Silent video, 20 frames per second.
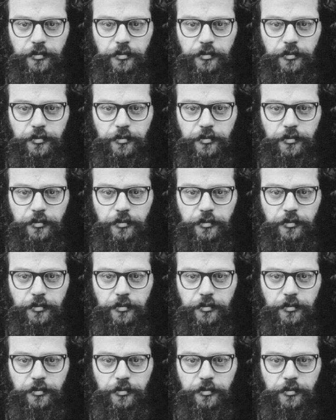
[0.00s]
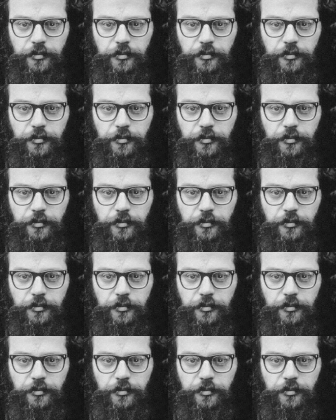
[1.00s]

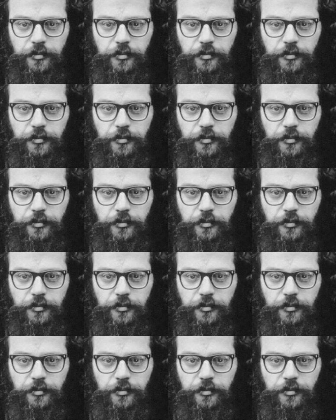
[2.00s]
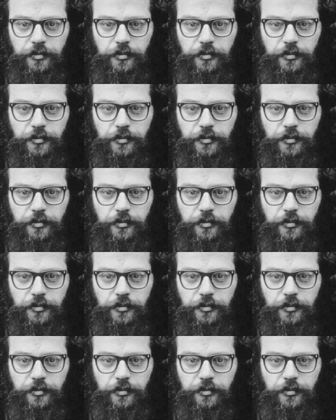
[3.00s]

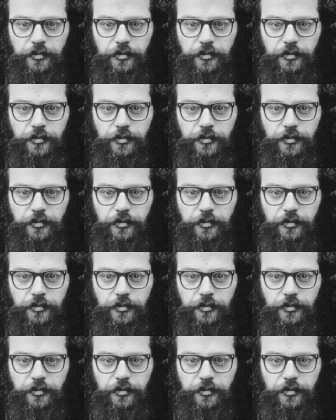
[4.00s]
[no speech]